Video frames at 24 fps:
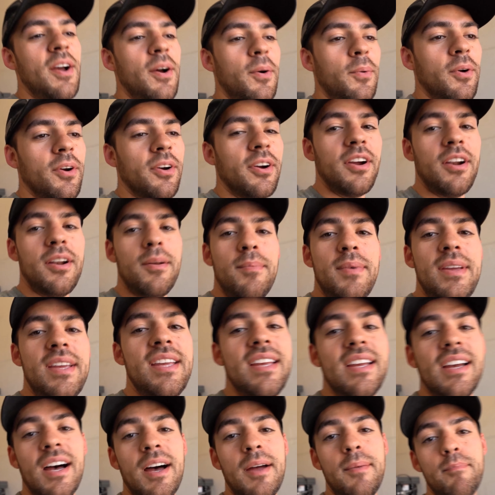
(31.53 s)
We're gonna
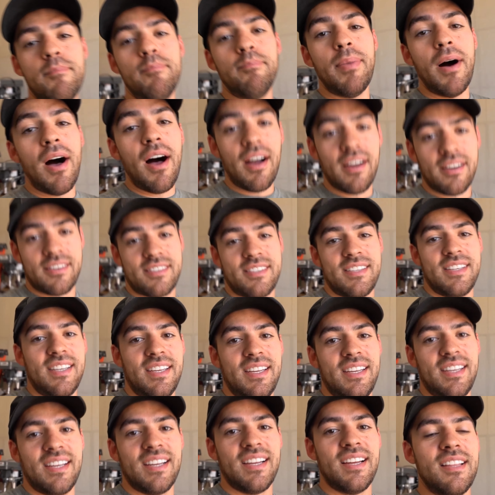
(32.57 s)
be
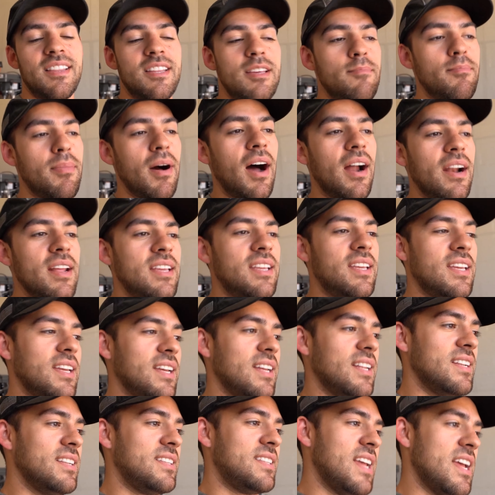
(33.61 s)
unboxing the body
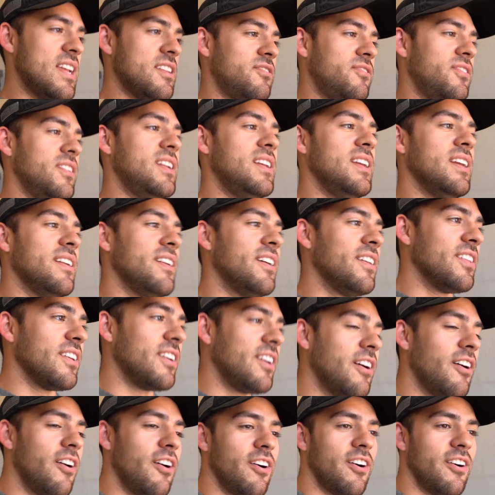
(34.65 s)
kit, test fitting it on the
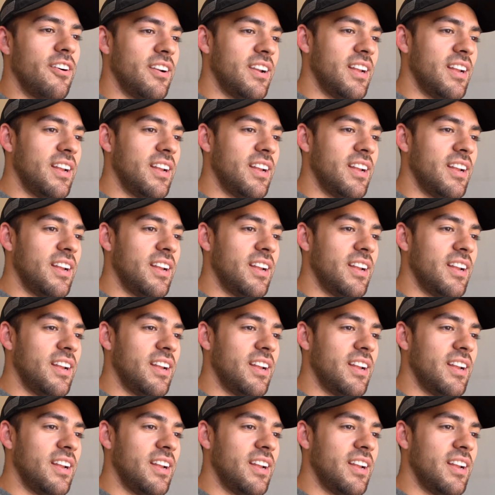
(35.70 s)
car,